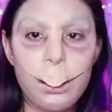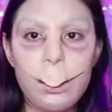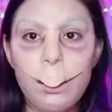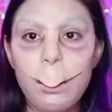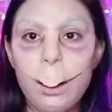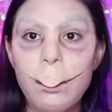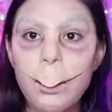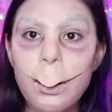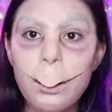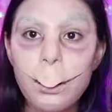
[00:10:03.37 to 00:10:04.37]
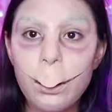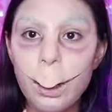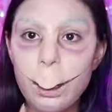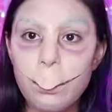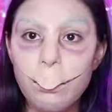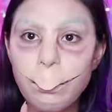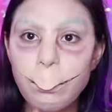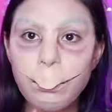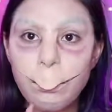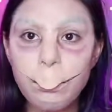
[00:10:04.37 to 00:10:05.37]
So wherever your
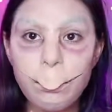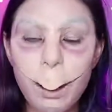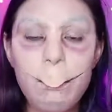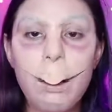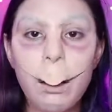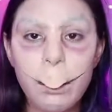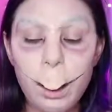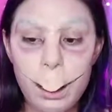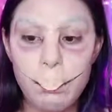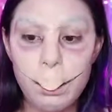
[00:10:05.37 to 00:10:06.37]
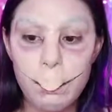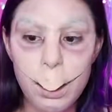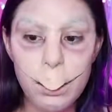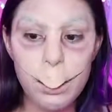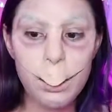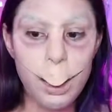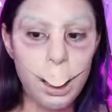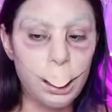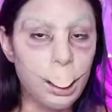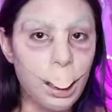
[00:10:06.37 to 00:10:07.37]
mouth comes, make sure to
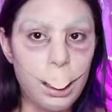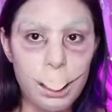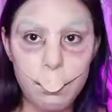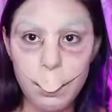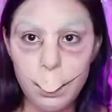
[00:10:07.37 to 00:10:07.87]
try to line it up